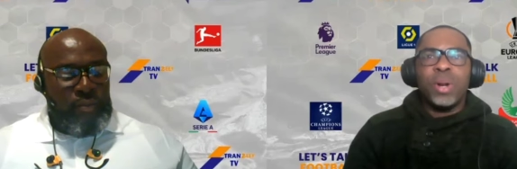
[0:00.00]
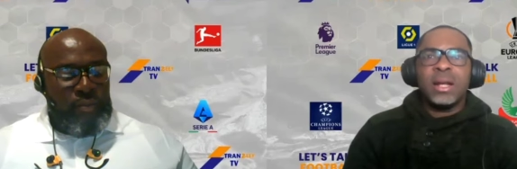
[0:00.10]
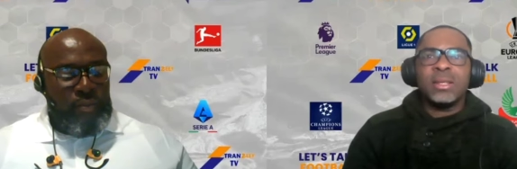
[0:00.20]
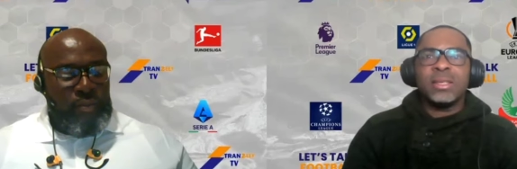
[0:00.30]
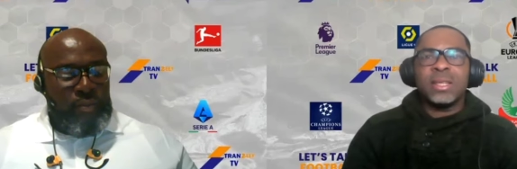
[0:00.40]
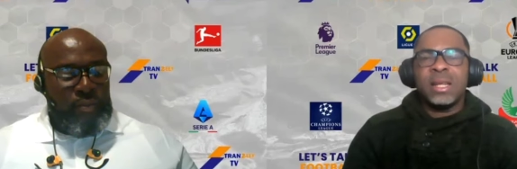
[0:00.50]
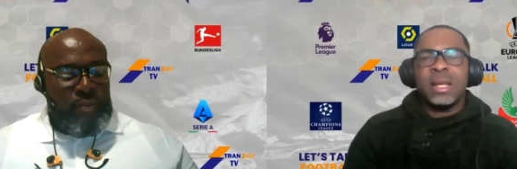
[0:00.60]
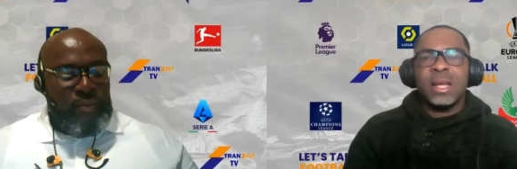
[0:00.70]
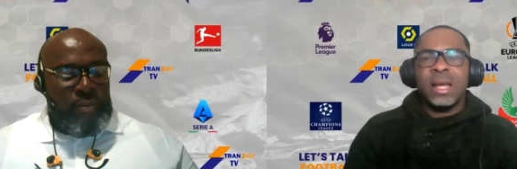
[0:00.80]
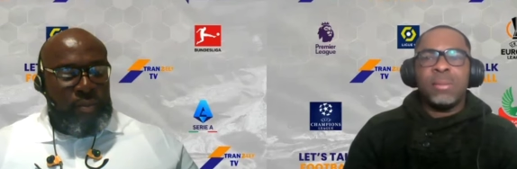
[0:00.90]
Speaker 1: plans
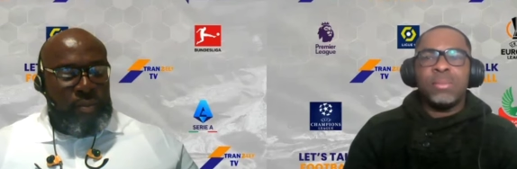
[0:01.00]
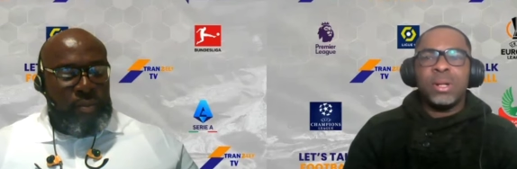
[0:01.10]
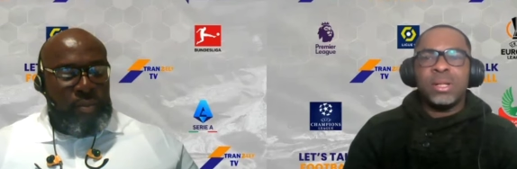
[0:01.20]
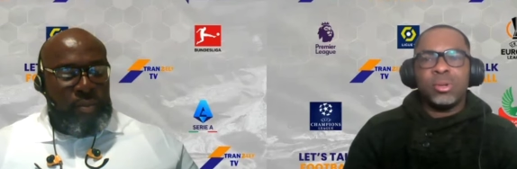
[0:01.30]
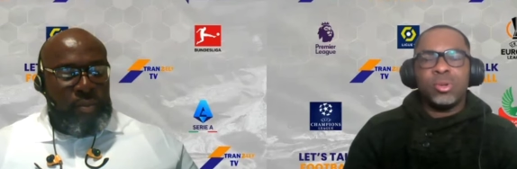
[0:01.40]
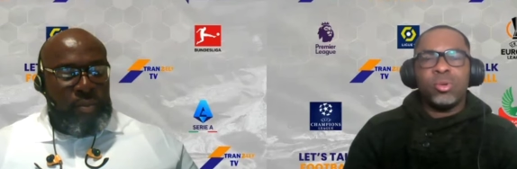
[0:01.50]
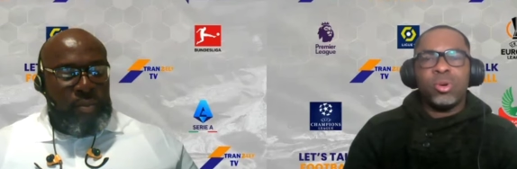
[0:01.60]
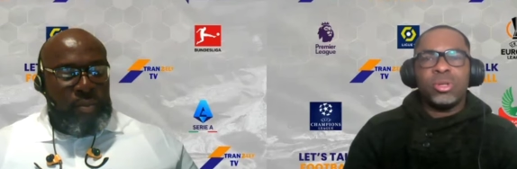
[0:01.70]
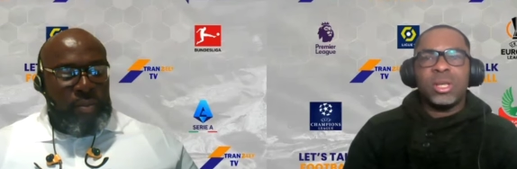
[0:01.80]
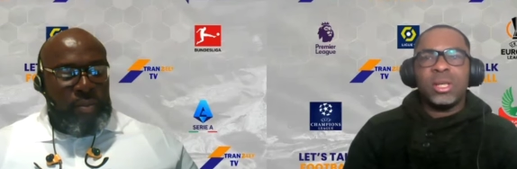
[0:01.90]
and uh, ability. I don't know
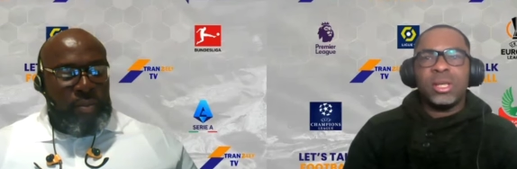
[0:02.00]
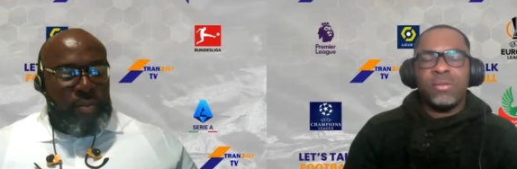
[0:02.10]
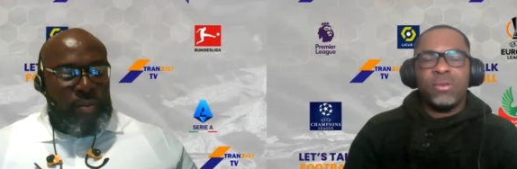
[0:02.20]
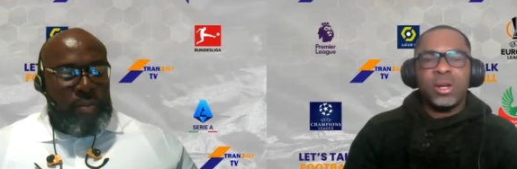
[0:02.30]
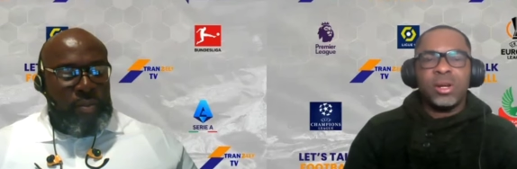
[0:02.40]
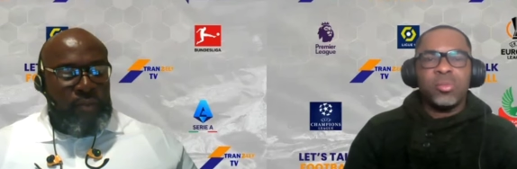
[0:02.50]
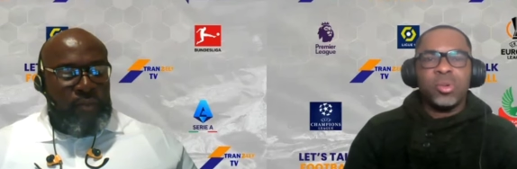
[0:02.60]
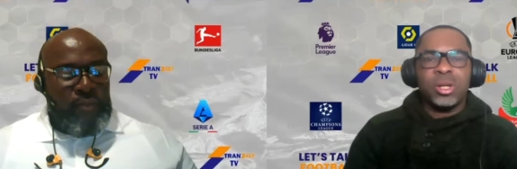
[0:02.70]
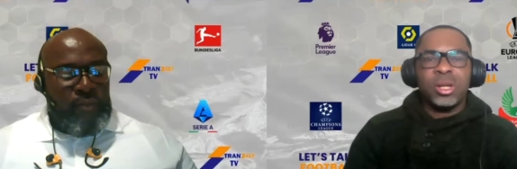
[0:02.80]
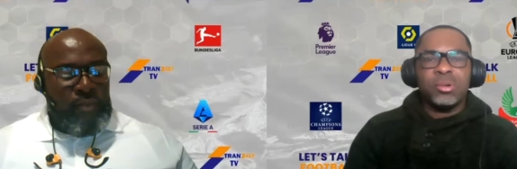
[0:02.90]
what you think if you agree
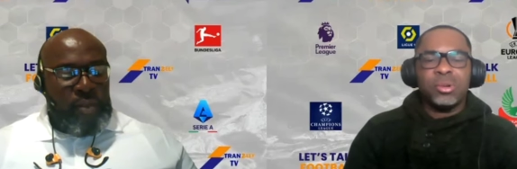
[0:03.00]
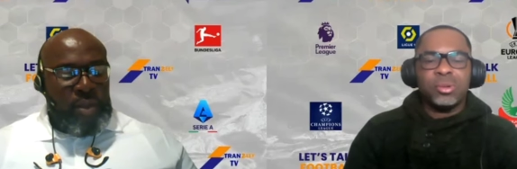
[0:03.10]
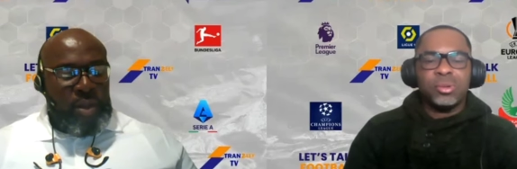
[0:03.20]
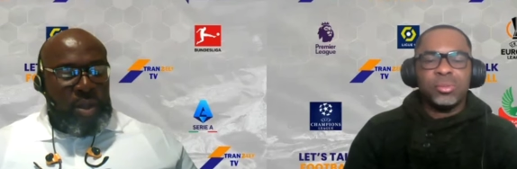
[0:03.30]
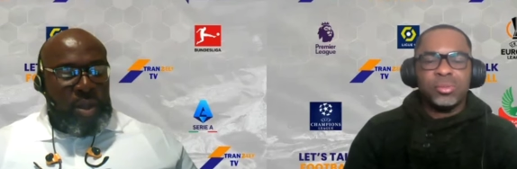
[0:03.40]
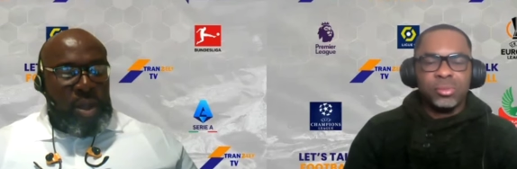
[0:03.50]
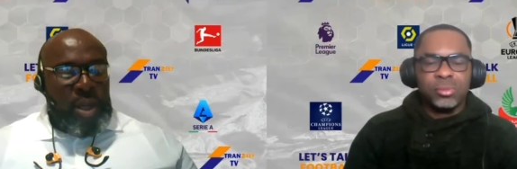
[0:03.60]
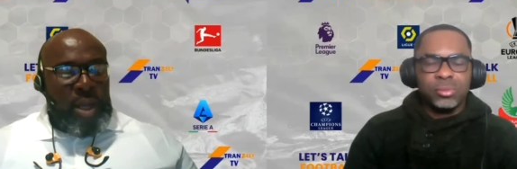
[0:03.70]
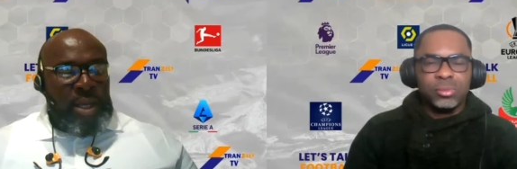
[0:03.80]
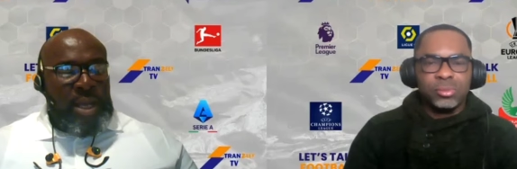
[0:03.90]
with me on that one.
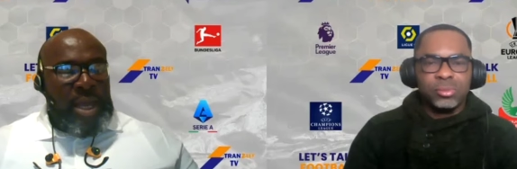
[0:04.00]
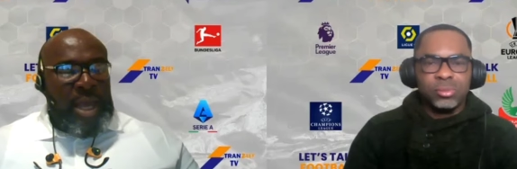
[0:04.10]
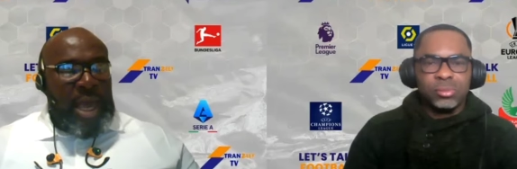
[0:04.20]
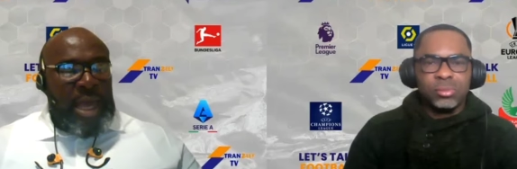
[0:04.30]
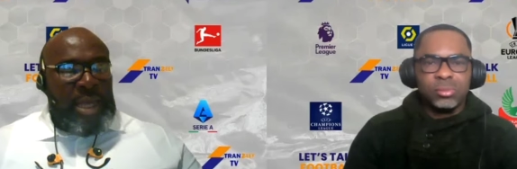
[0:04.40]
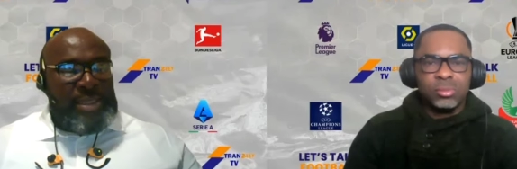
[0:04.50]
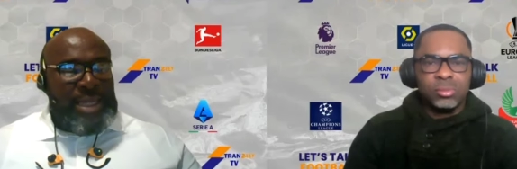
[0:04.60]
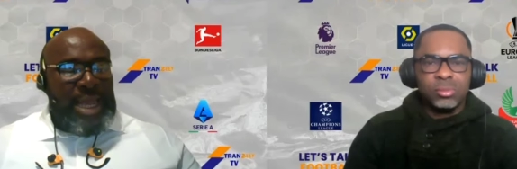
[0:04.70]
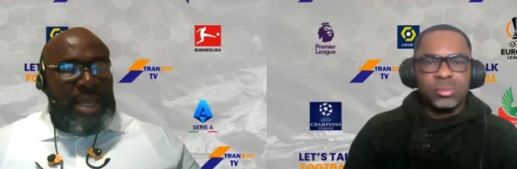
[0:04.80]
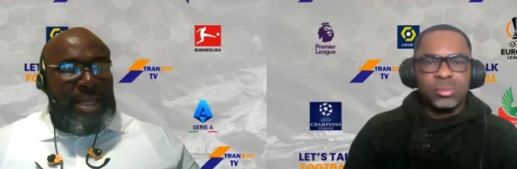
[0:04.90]
Yeah, I
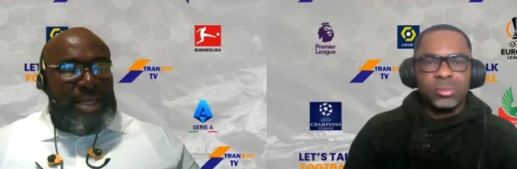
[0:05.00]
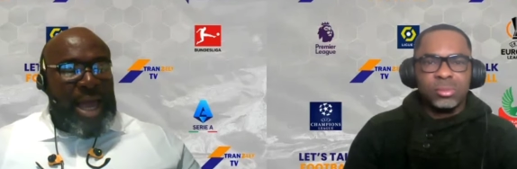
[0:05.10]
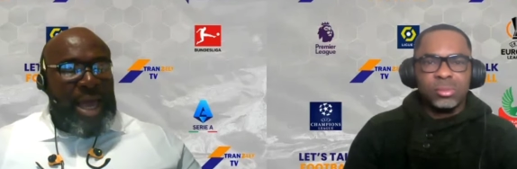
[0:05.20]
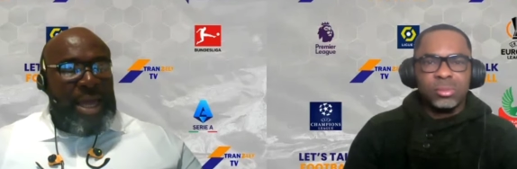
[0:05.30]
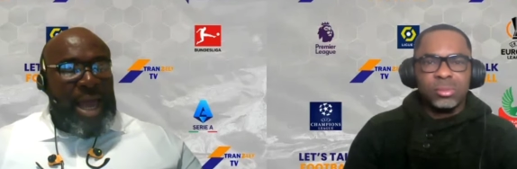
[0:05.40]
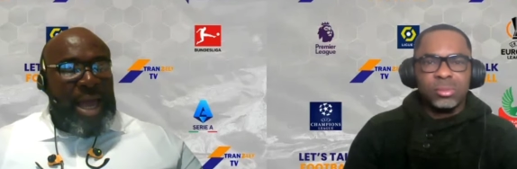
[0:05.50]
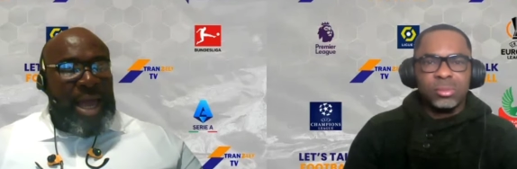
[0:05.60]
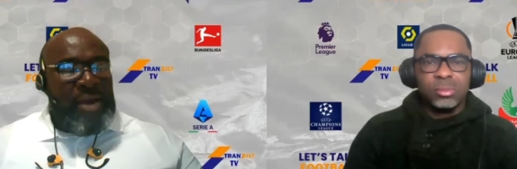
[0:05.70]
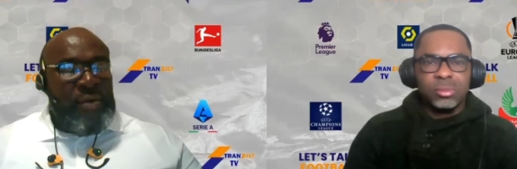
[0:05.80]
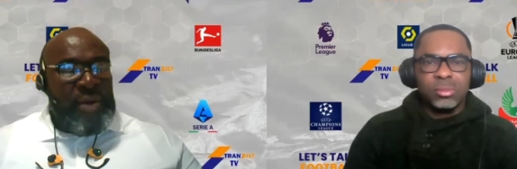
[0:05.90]
slightly I,
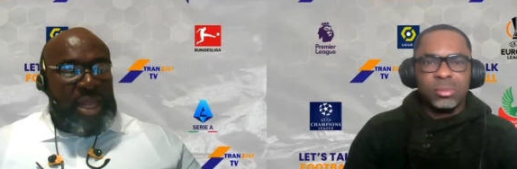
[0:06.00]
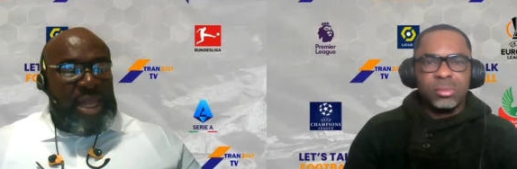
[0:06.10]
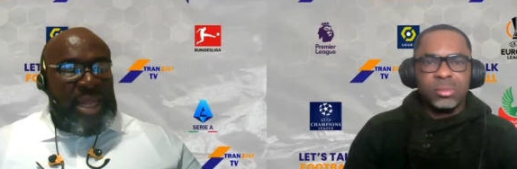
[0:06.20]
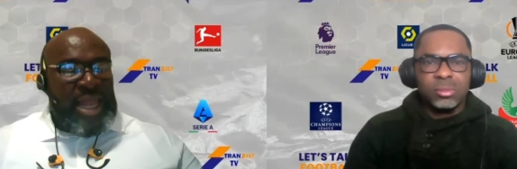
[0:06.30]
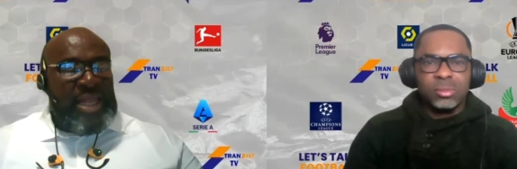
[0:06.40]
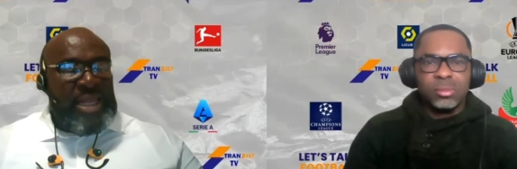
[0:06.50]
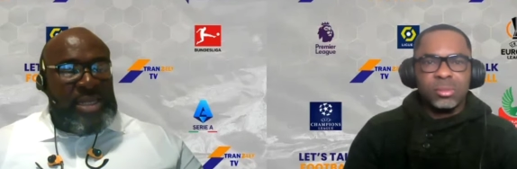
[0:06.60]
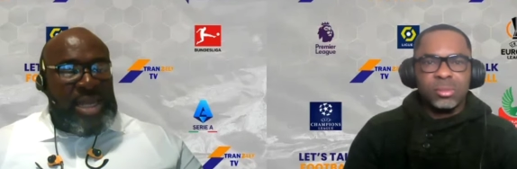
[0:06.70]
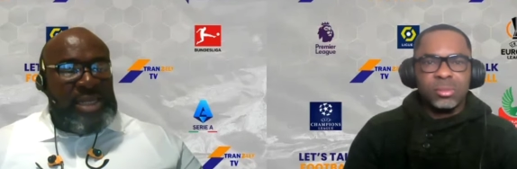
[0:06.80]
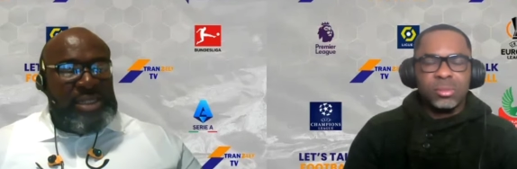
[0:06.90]
Speaker 2: I agree that, that
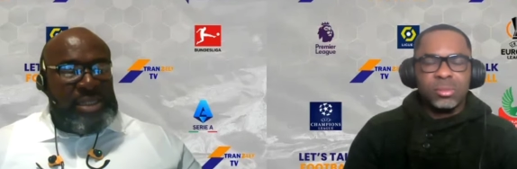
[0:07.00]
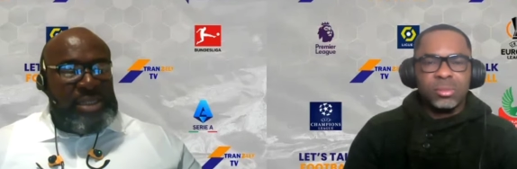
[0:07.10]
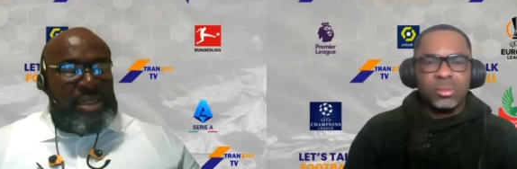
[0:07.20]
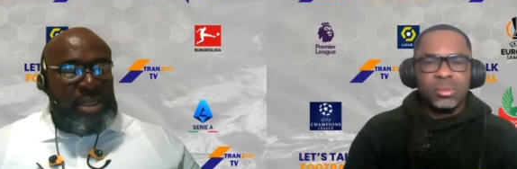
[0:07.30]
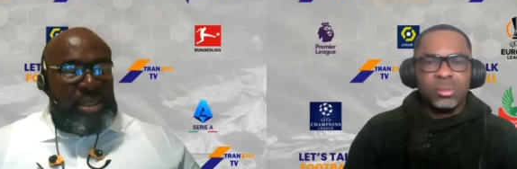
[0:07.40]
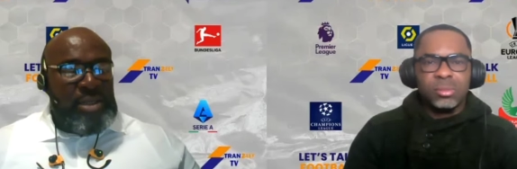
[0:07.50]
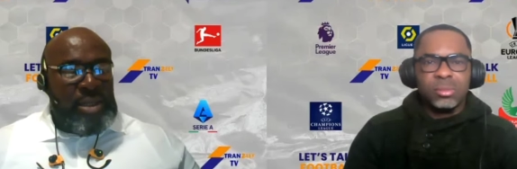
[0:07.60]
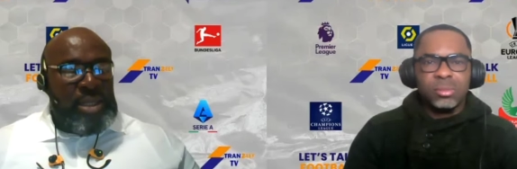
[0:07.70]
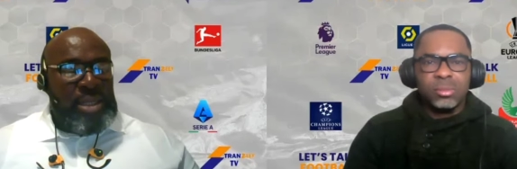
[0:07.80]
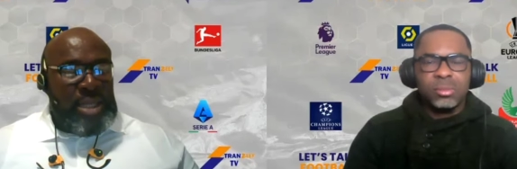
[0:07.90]
that's
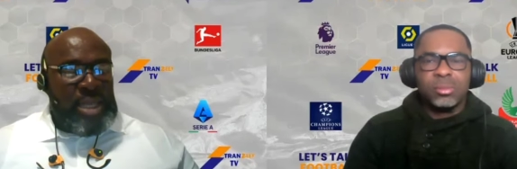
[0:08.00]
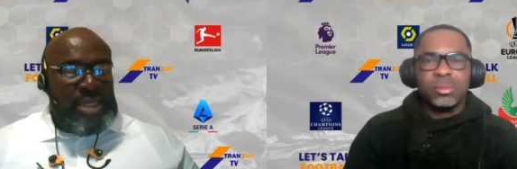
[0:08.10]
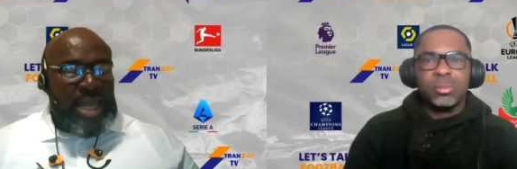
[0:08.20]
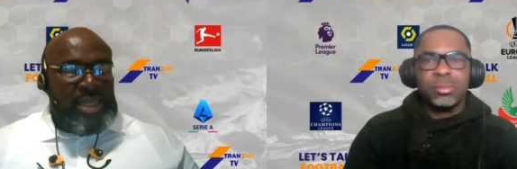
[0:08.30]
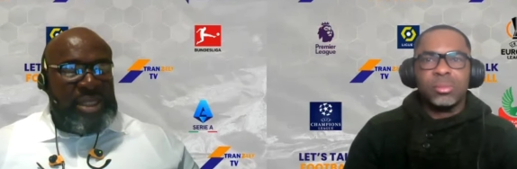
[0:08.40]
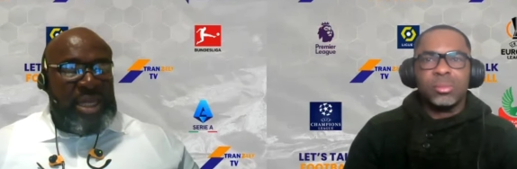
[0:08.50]
yeah that's